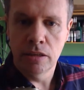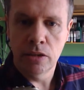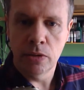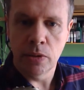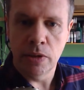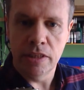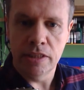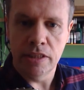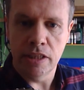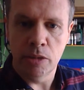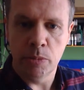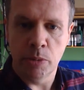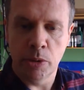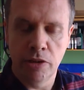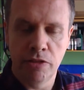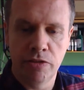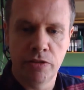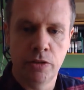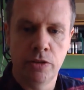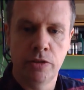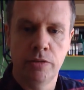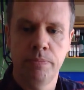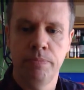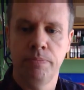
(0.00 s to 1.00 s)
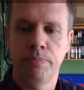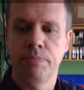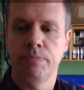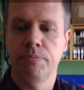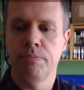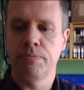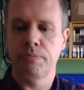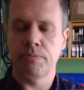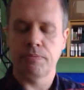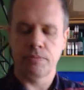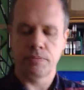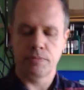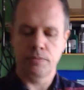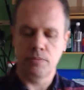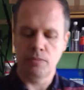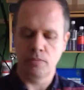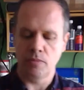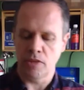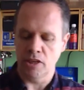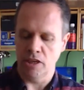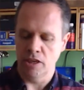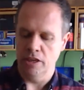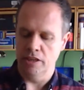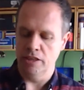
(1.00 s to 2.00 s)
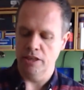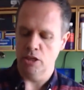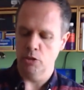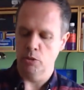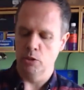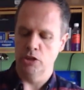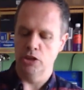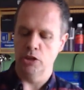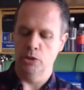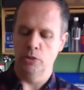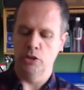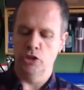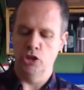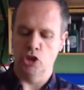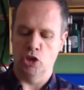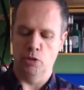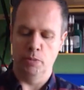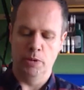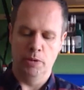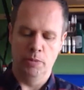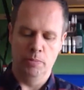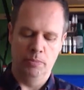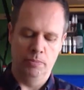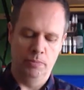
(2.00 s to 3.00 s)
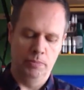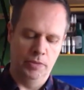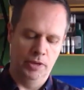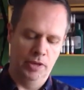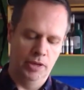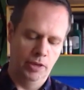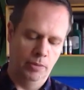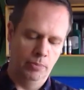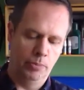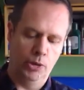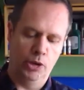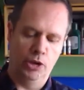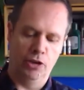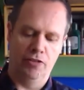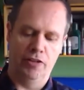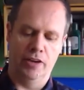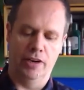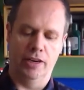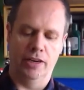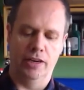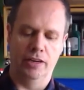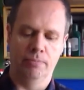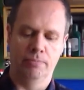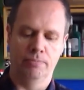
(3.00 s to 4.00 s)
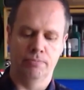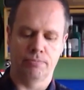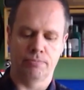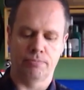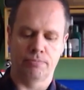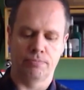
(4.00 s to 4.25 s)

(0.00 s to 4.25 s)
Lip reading: 26.4, and this will do the job perfectly.